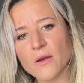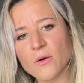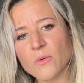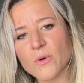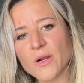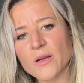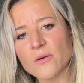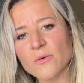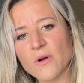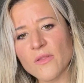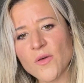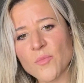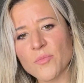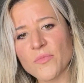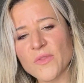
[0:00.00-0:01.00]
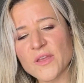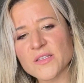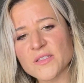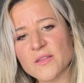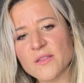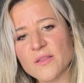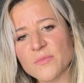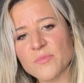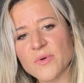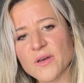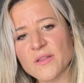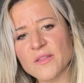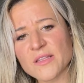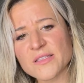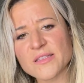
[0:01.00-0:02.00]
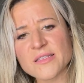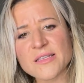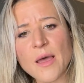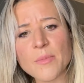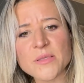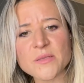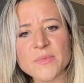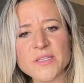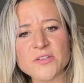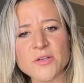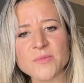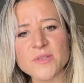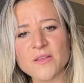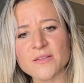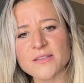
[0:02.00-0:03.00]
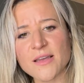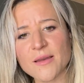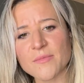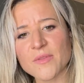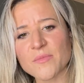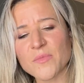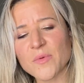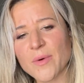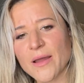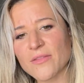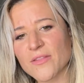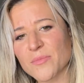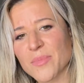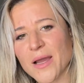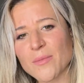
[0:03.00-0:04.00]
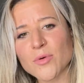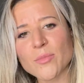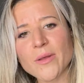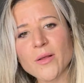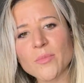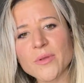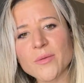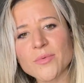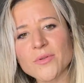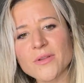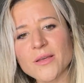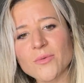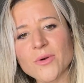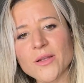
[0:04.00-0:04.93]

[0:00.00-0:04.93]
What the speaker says: Where do all this happens in my streams all the time, the Bible Belt people, like,